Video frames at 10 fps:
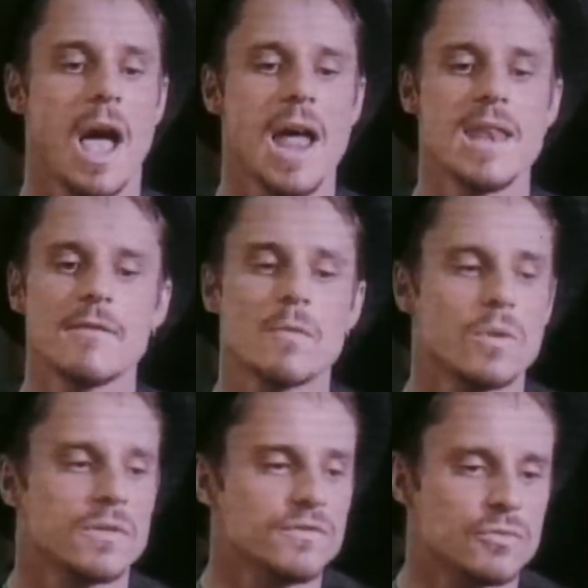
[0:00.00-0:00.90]
I never
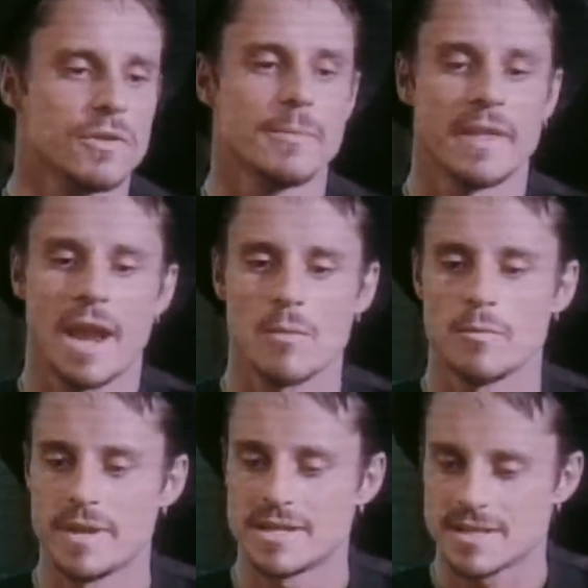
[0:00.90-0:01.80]
would have dreamed that I
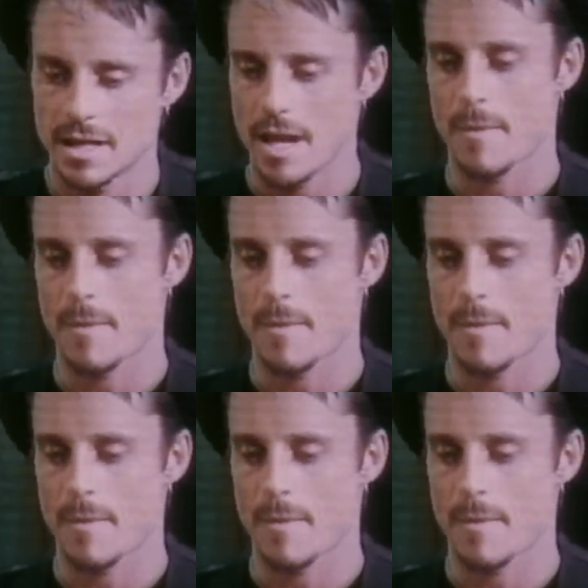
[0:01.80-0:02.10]
would be sitting